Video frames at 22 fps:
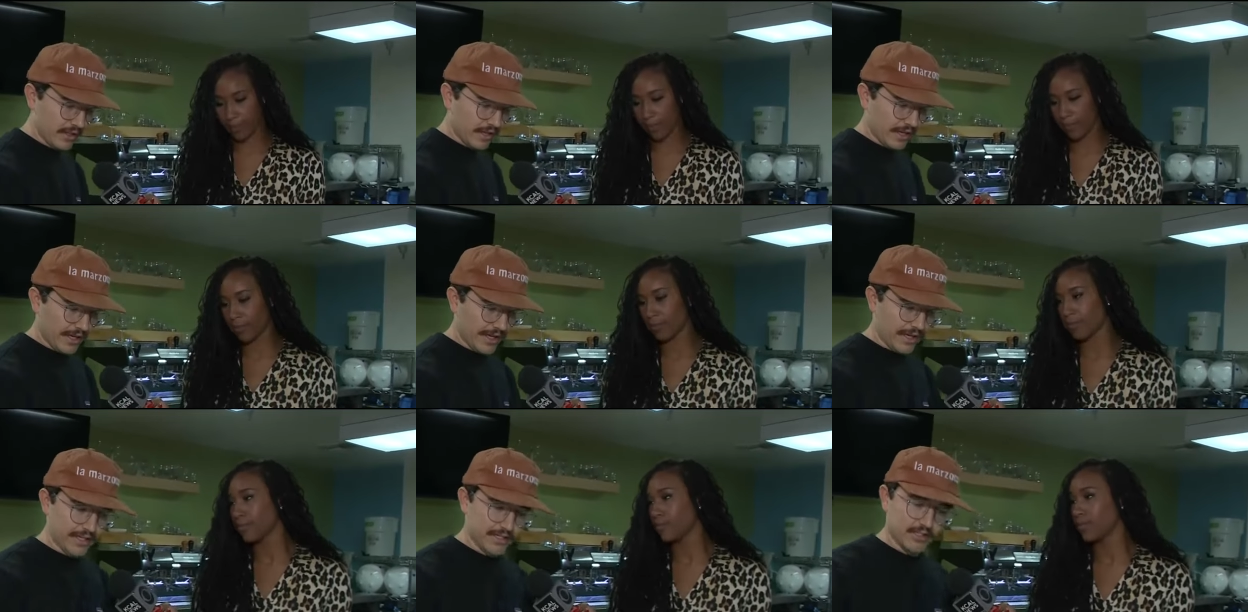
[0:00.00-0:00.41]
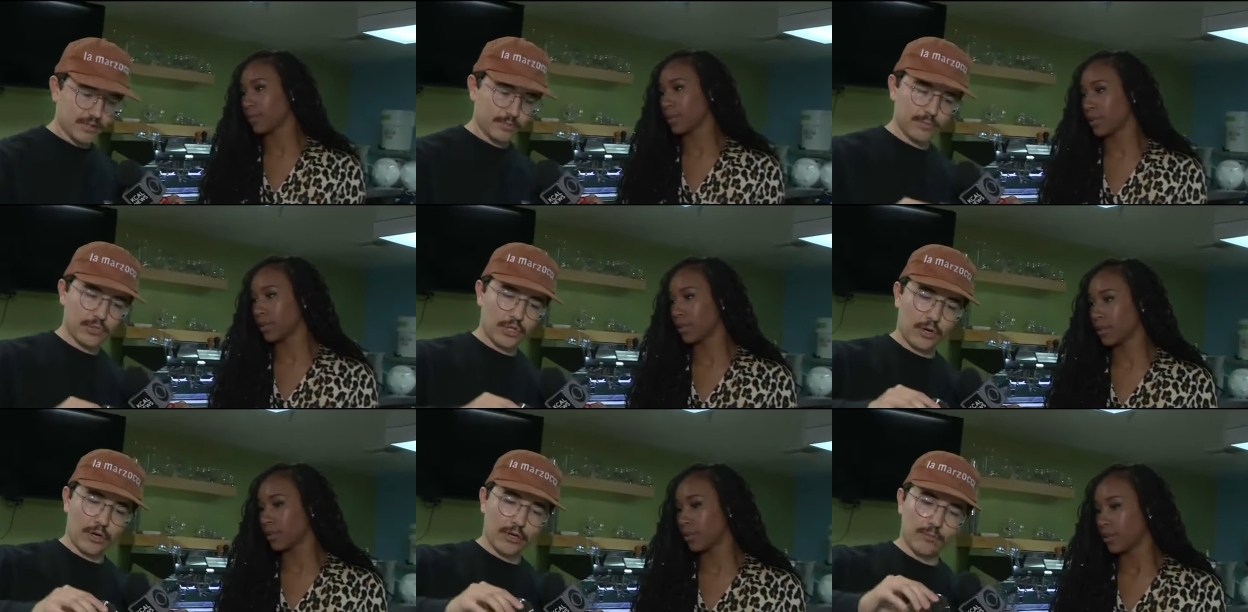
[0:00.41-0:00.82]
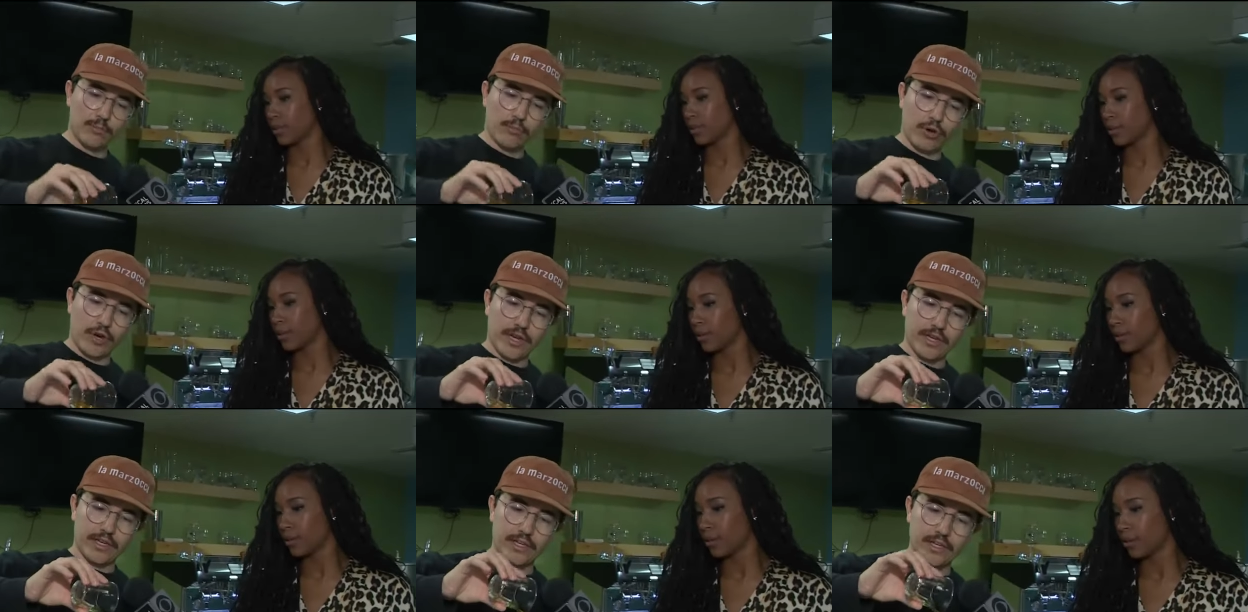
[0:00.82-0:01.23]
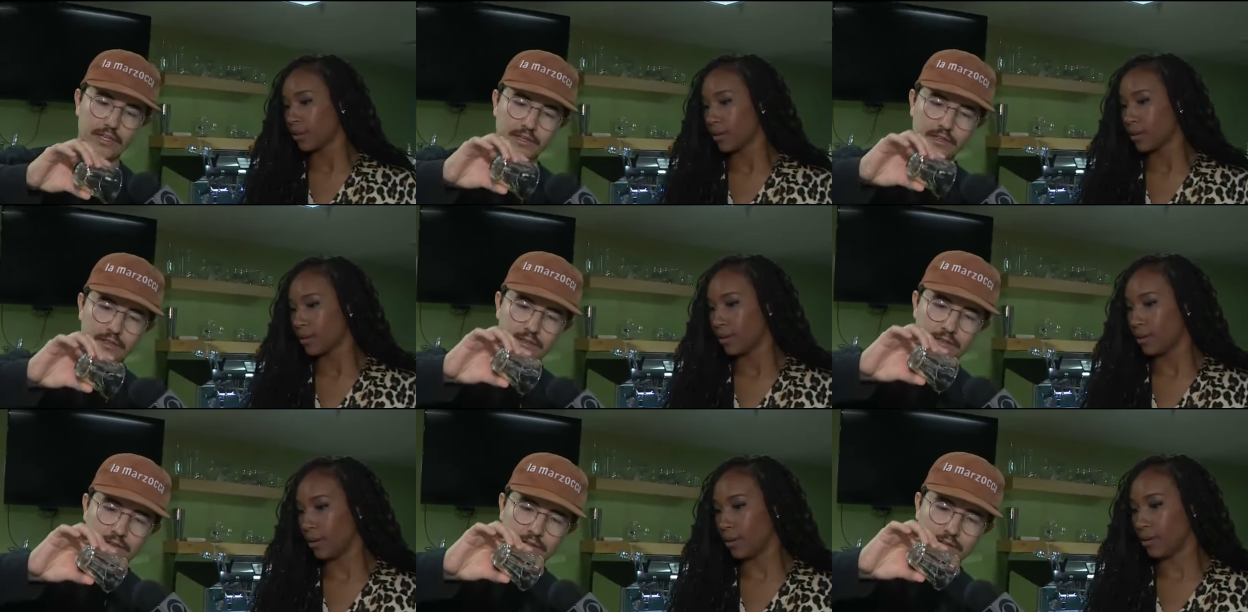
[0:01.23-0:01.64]
Speaker 1: and some dark brandy.
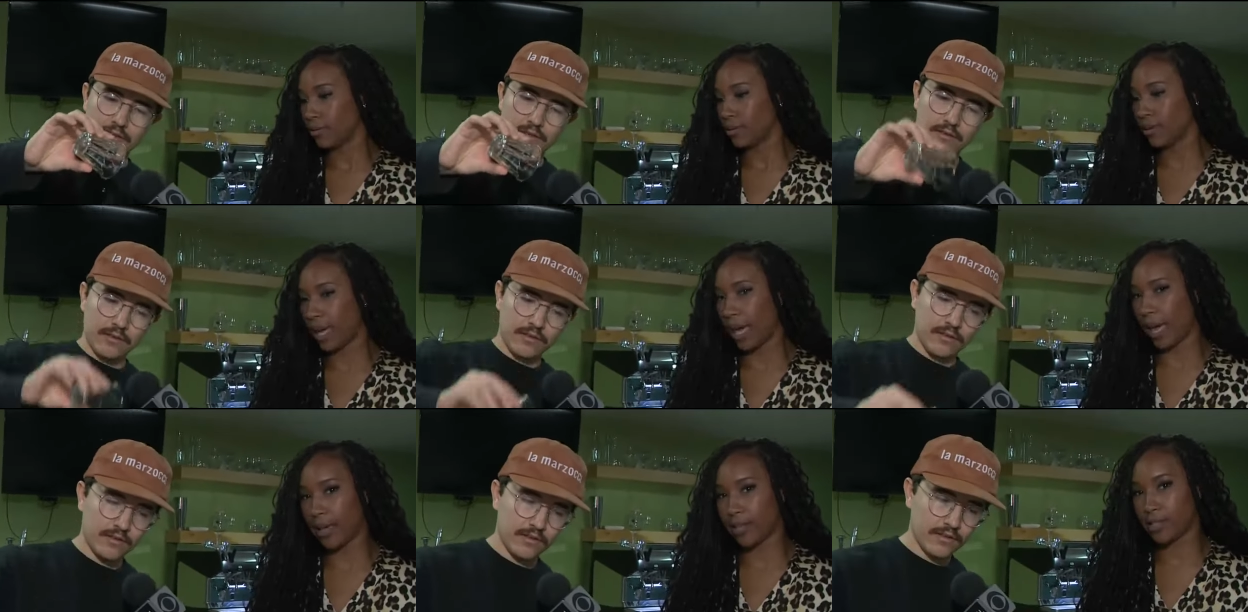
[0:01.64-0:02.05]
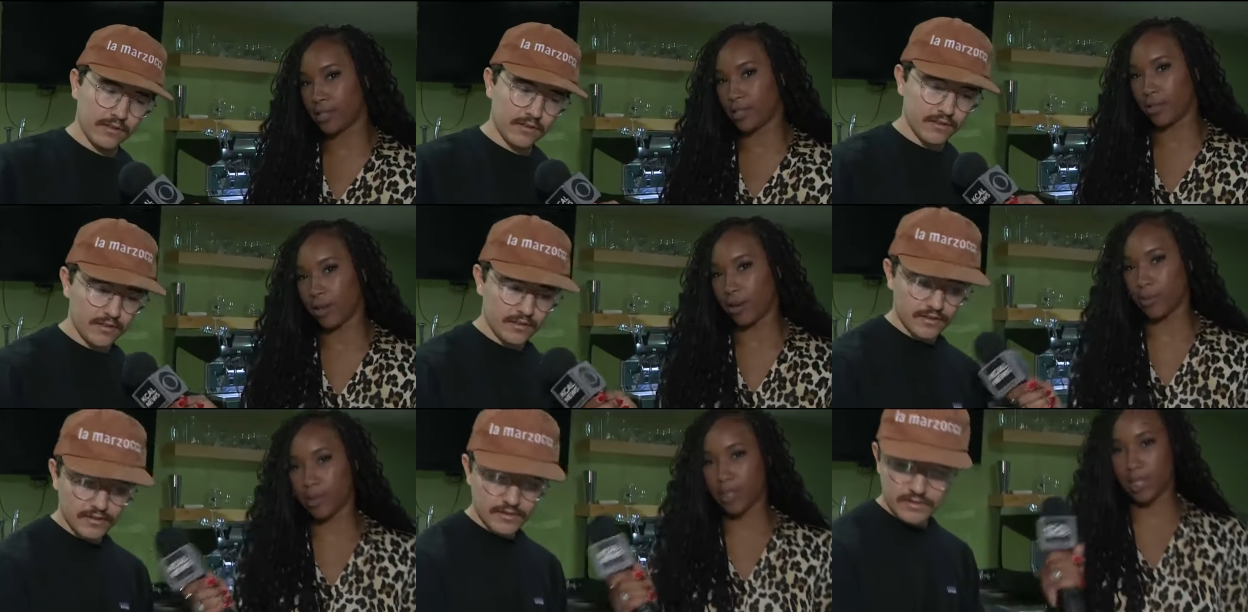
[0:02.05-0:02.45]
Okay, so no one's